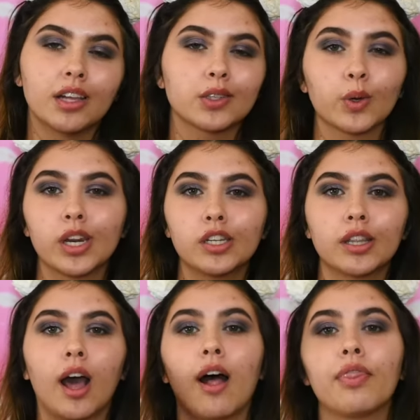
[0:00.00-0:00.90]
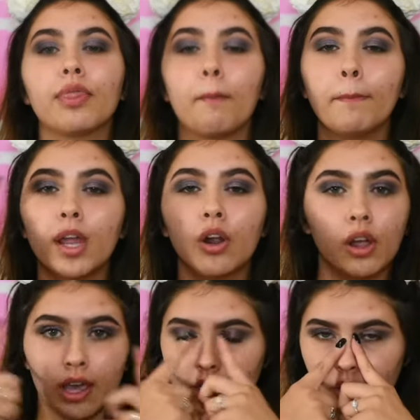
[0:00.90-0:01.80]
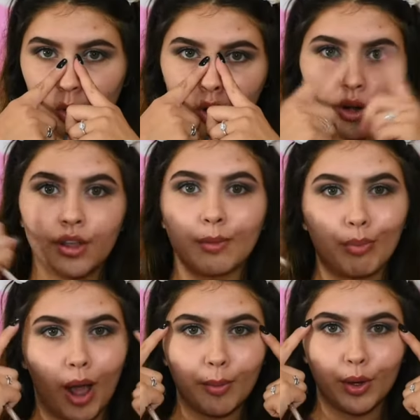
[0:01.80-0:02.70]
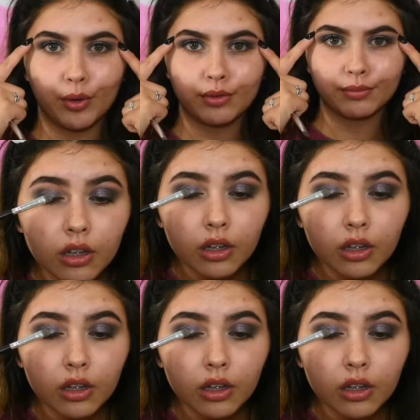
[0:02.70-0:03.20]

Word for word: So we're going to do that on the middle, inner corner, and the brow bone.